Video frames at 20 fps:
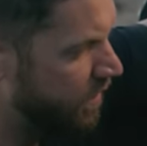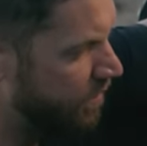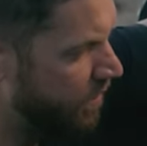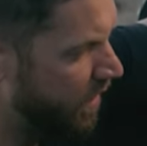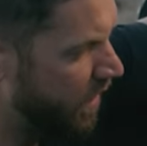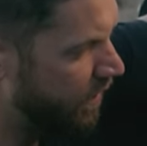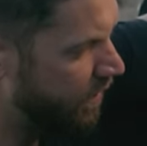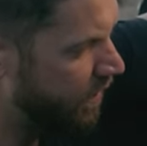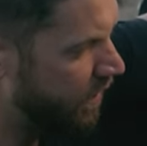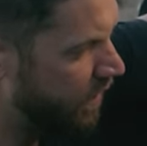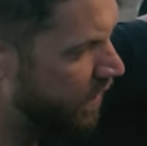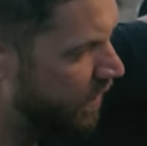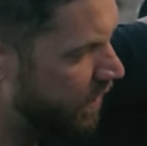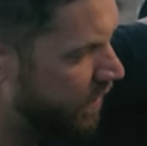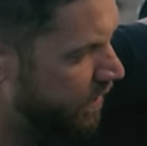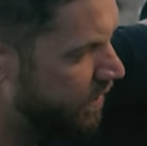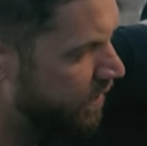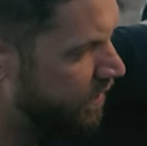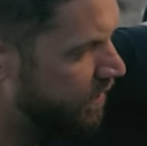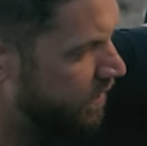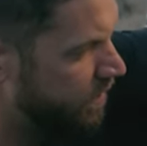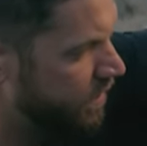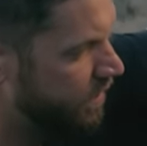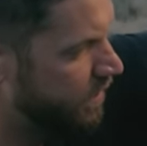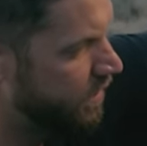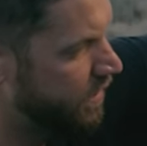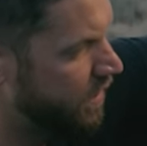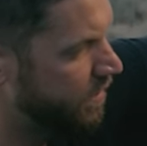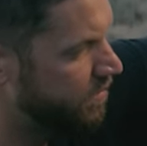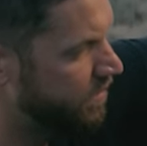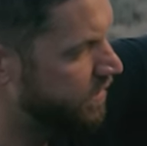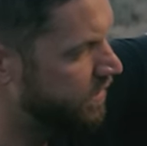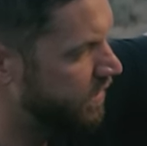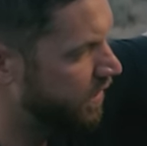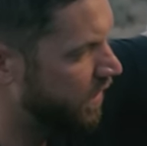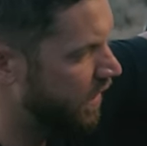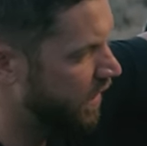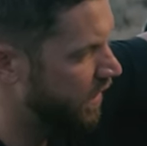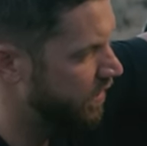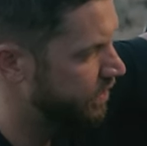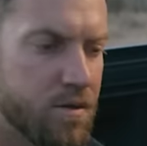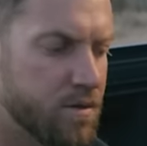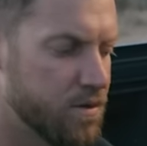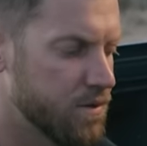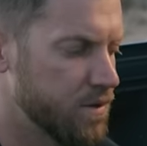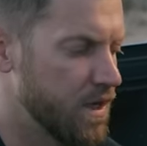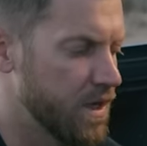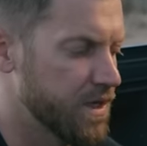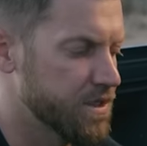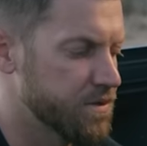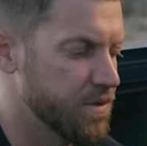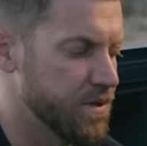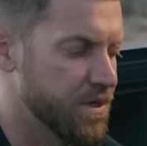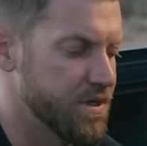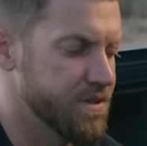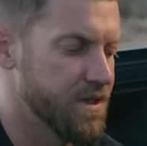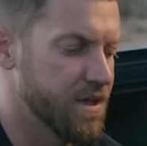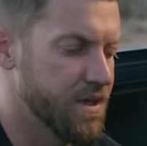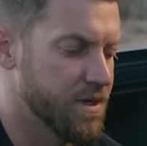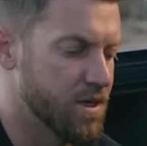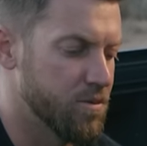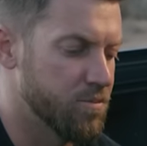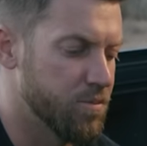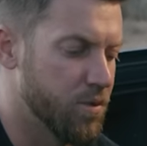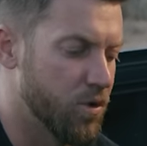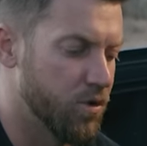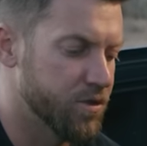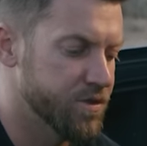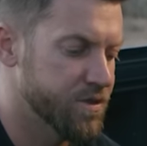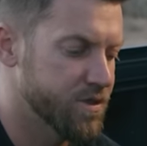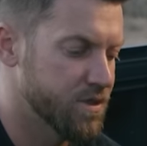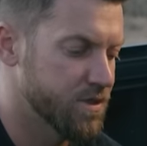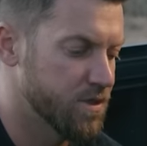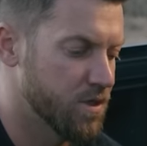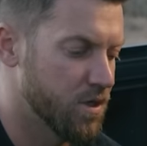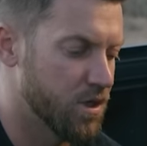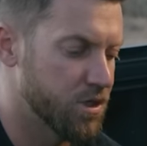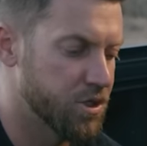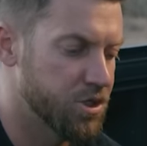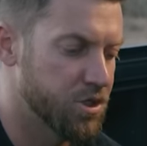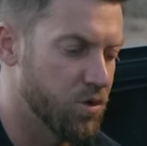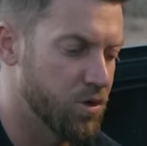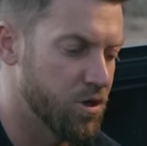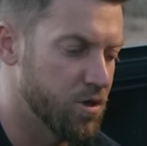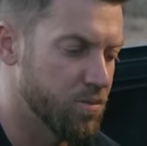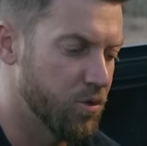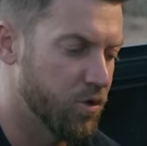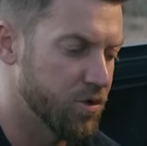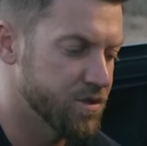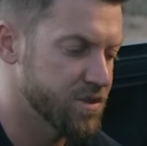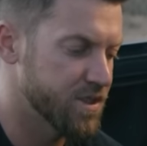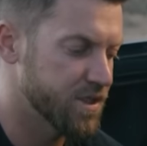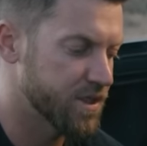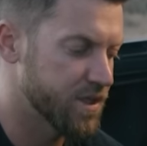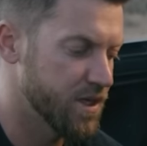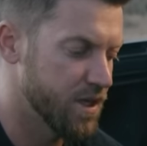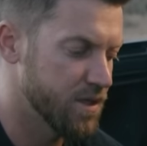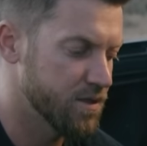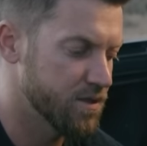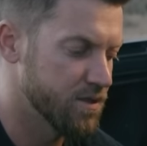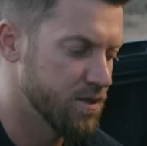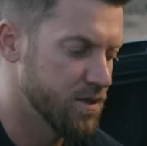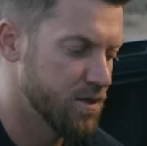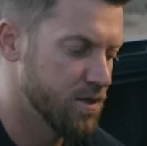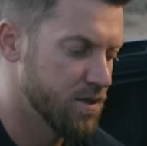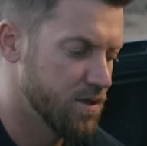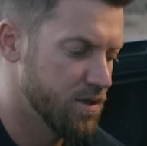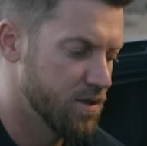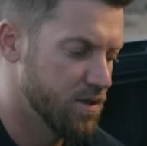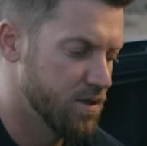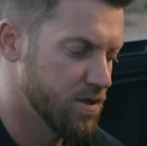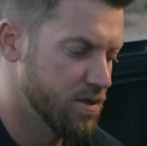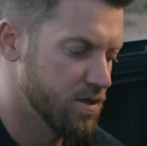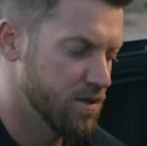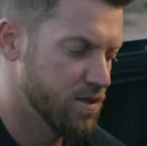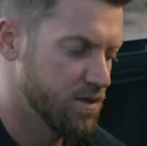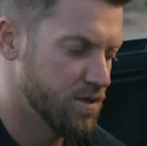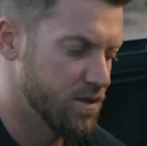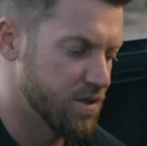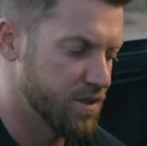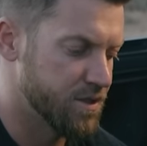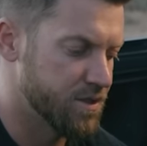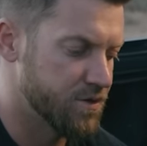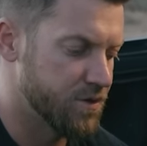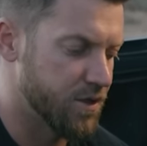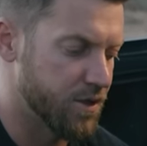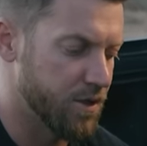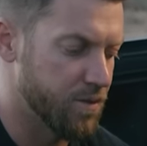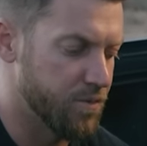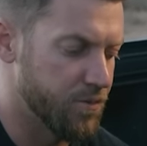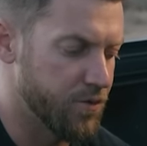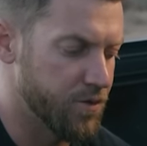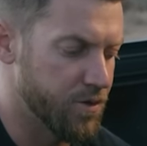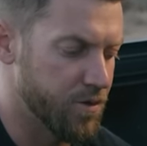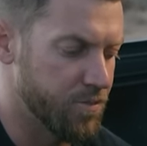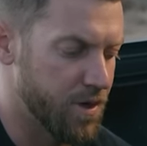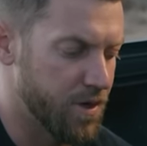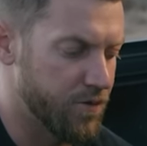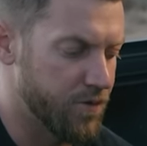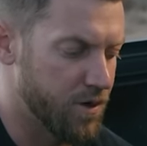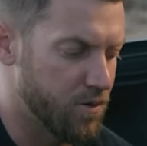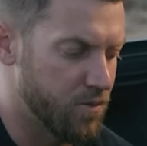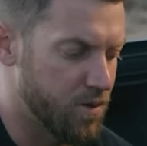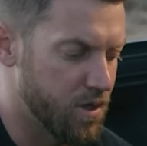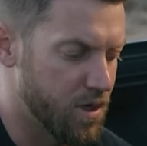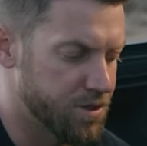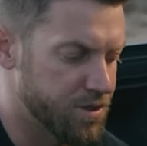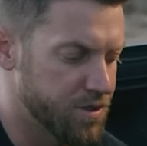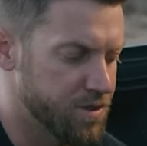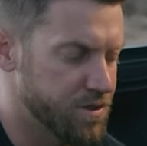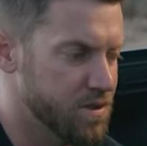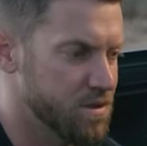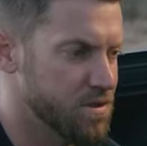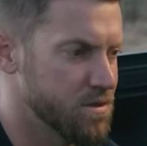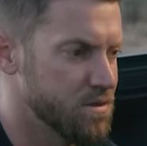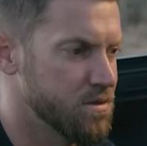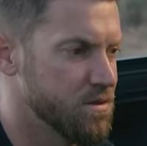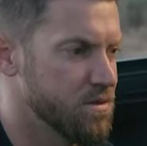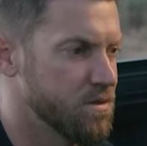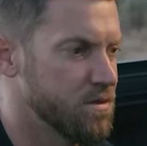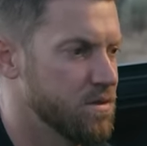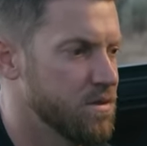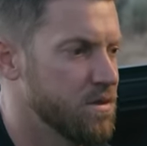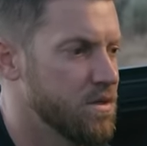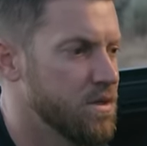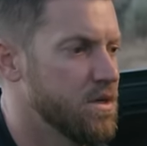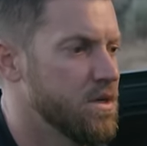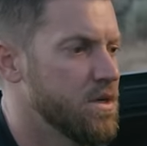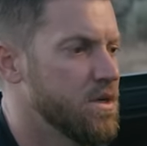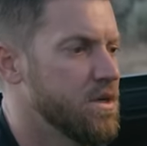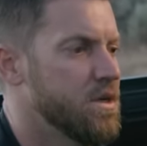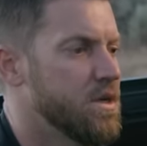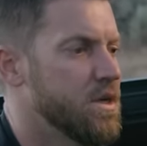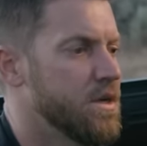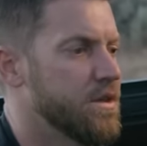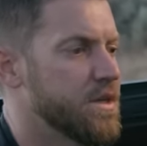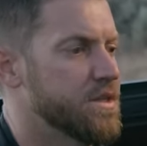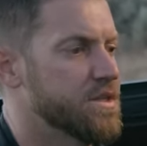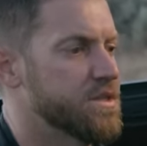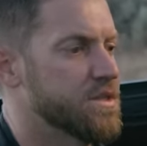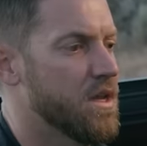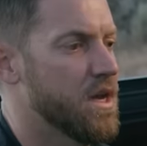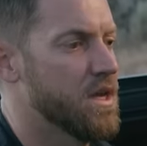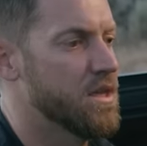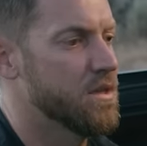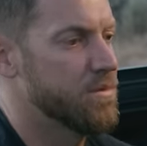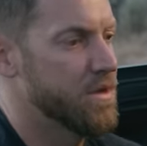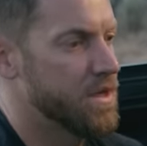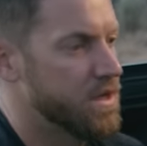the mount on in the upper slot. Next, we're gonna take our bolts, our shorter bolts in the kit, and string them through the bed rail washers, and then slide them